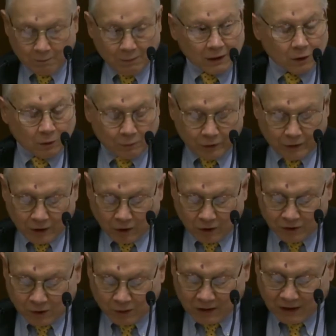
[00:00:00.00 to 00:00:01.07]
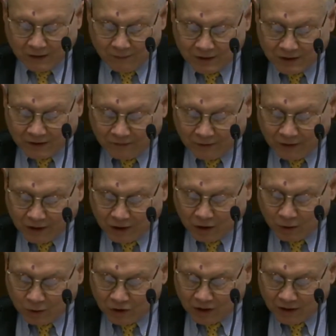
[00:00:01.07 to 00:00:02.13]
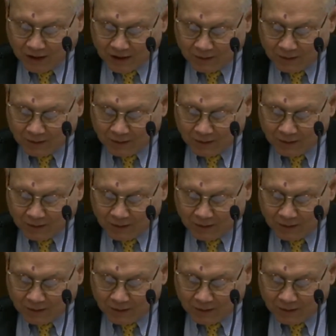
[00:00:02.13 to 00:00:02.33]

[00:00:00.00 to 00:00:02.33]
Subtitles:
Michael Murray also gave us a very cogent